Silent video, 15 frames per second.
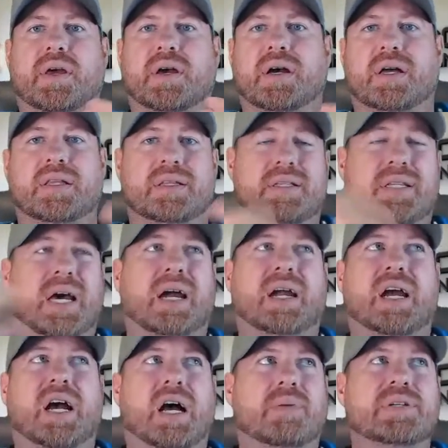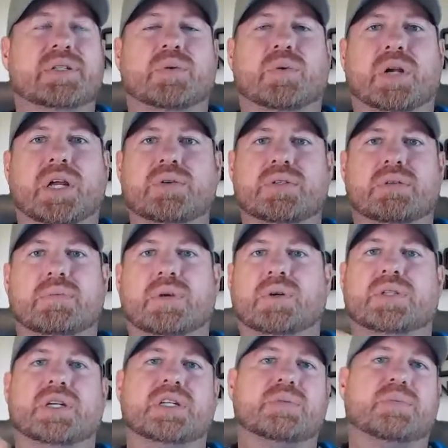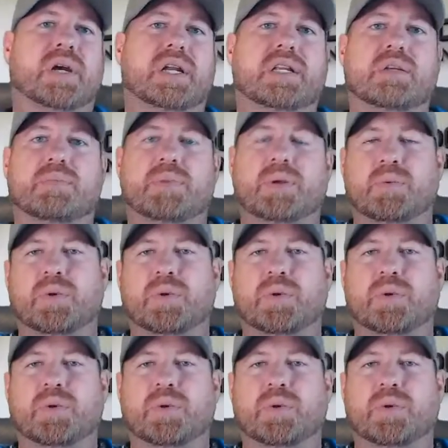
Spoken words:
the .com is the one I use the most to explain it to people.